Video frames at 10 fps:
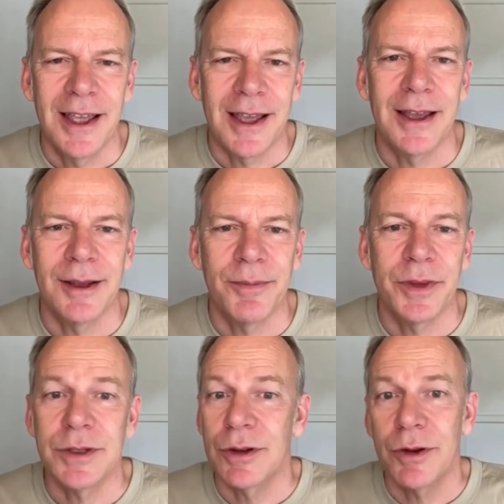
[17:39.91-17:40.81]

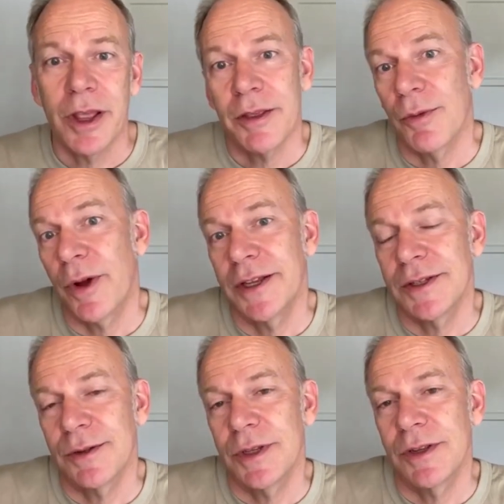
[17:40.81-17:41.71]
It's a lot like the
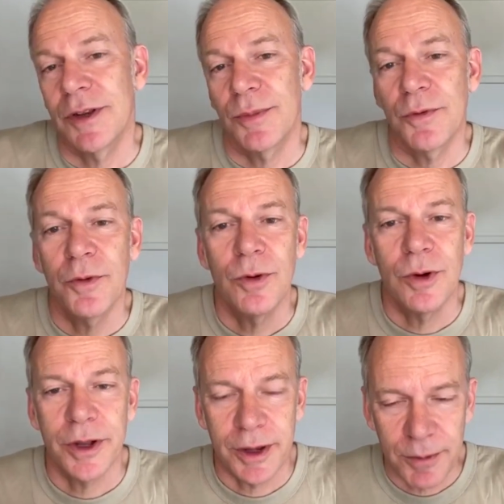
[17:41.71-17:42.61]
ways that we did it
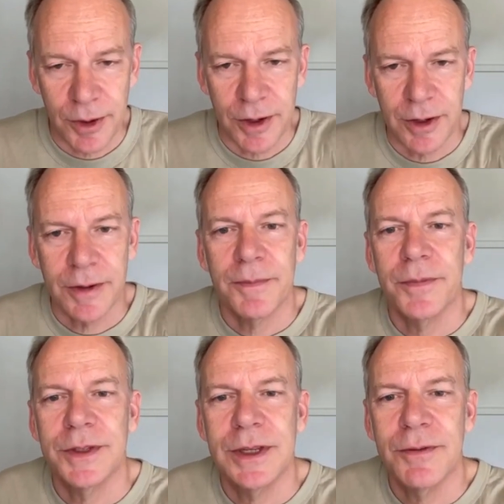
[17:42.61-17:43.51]
before. And I'm going to
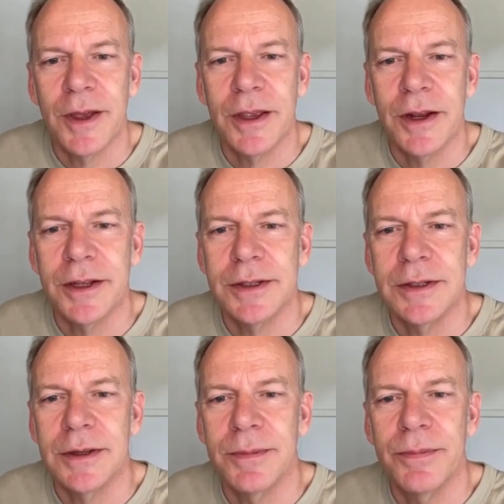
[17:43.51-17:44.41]
see if I can
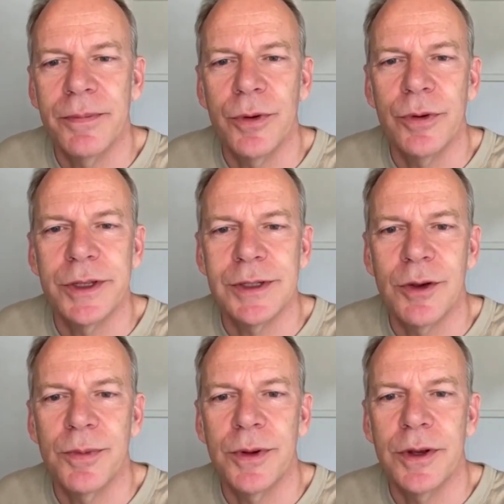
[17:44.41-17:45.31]
pull this
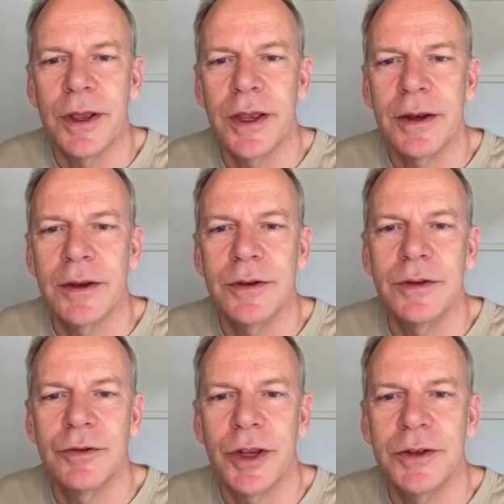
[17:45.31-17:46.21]
open and
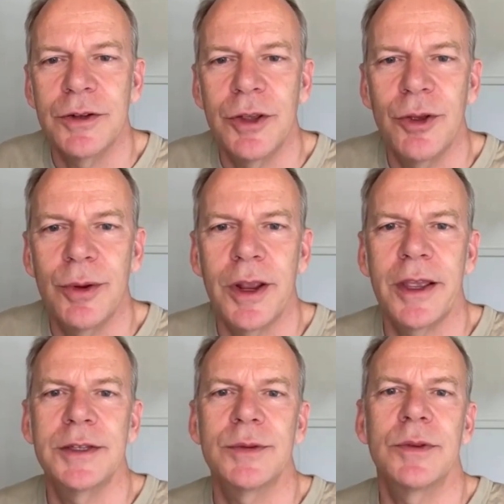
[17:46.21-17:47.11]
try and do
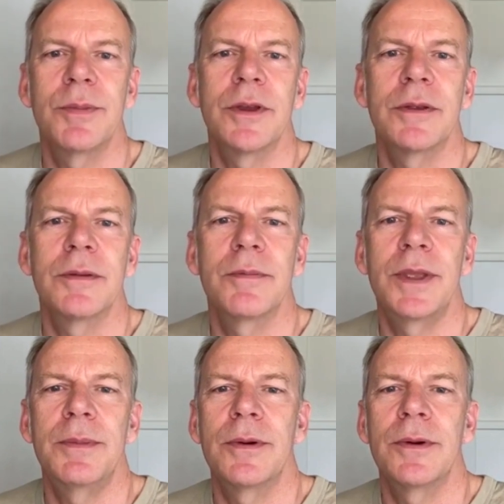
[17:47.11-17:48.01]
Q&As with
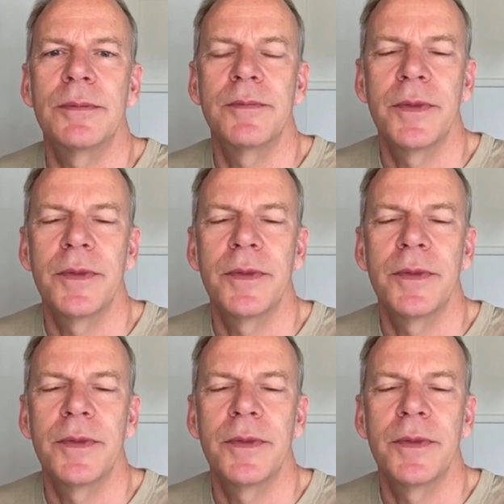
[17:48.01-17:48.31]
people.